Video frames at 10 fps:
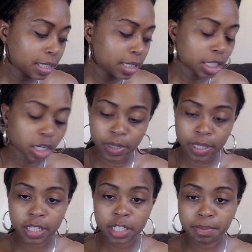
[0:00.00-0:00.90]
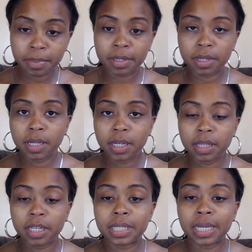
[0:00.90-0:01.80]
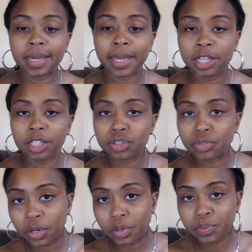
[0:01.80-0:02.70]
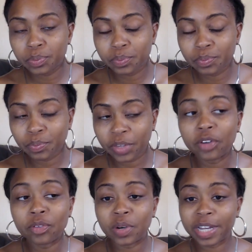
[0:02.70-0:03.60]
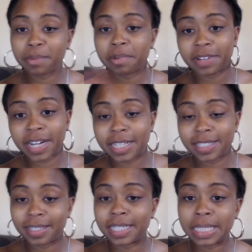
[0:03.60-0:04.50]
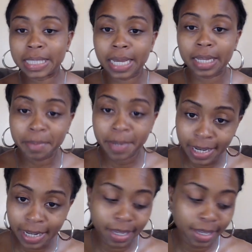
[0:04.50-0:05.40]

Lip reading: So in this book, there's like an intro of what he provides in this encyclopedia.